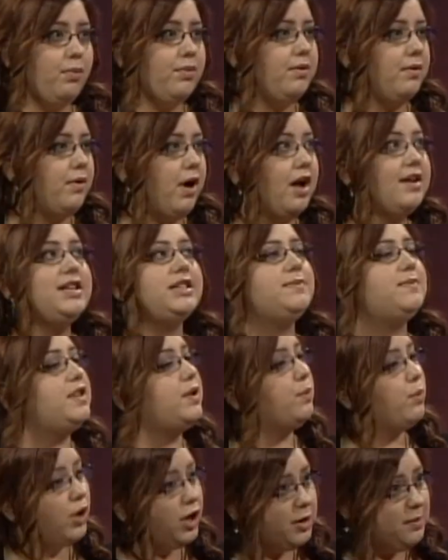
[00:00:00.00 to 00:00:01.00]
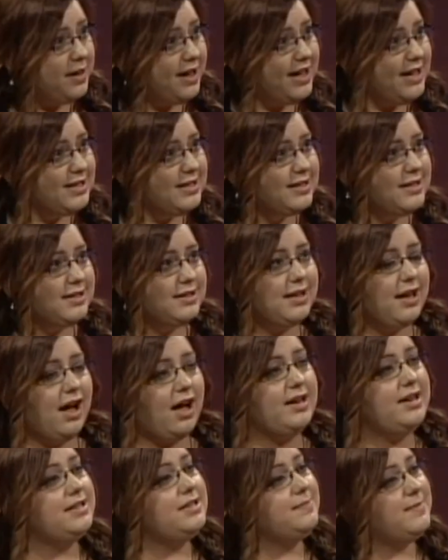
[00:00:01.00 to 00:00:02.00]
autism in the workplace,
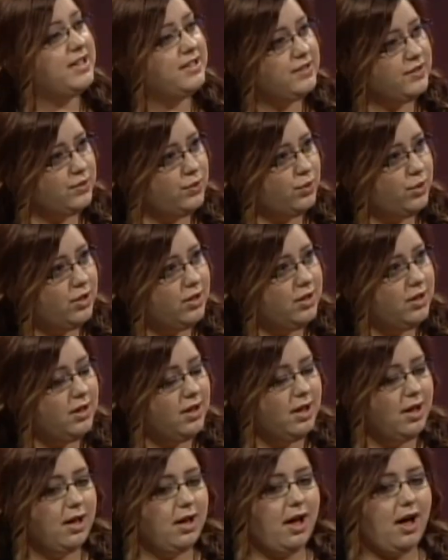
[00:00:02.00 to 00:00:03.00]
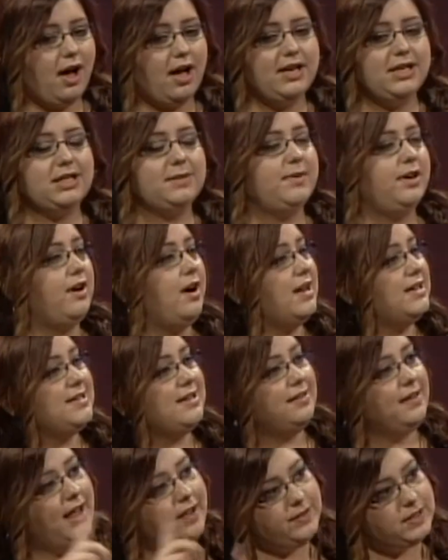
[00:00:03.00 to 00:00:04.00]
autism at school, autism across
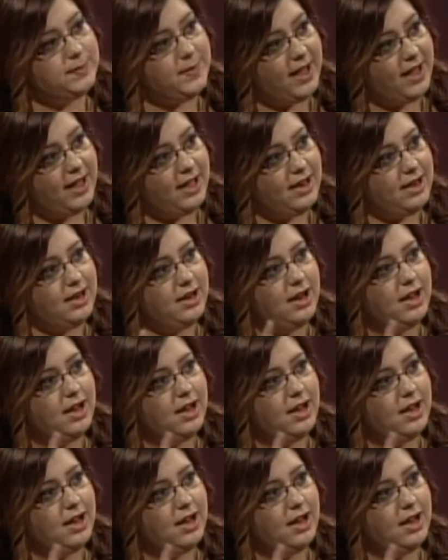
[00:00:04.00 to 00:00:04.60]
the lifespan.